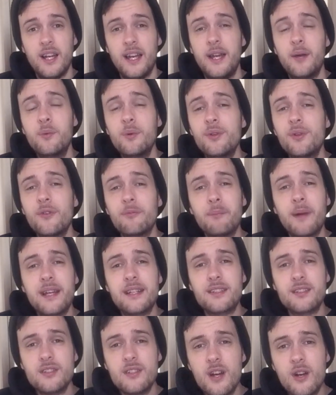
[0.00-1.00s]
It would have
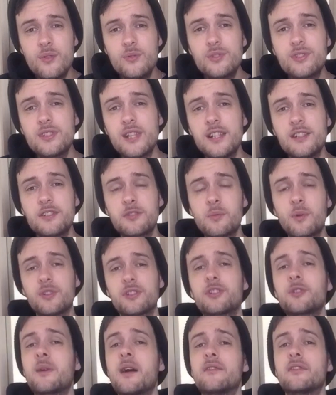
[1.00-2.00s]
made no sense
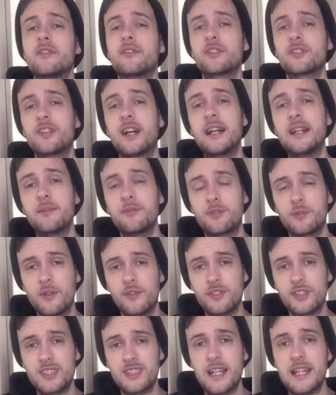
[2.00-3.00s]
whatsoever for Graham to
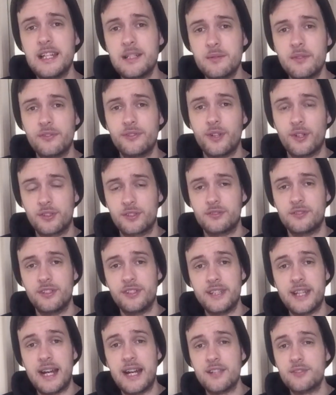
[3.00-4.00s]
have stayed with Doctor
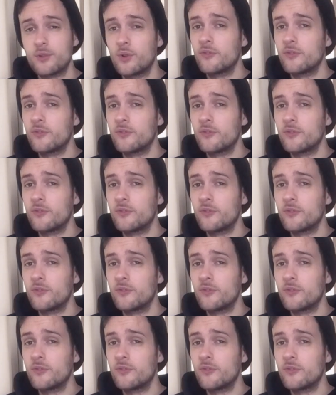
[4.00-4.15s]
and Yaz,